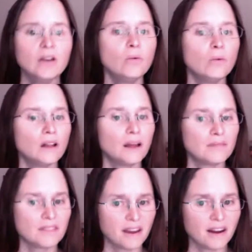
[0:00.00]
while I'm
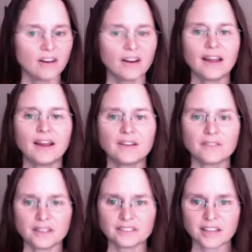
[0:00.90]
there and
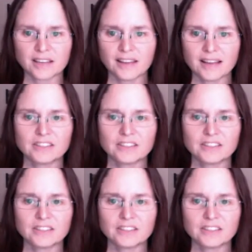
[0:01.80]
things like that?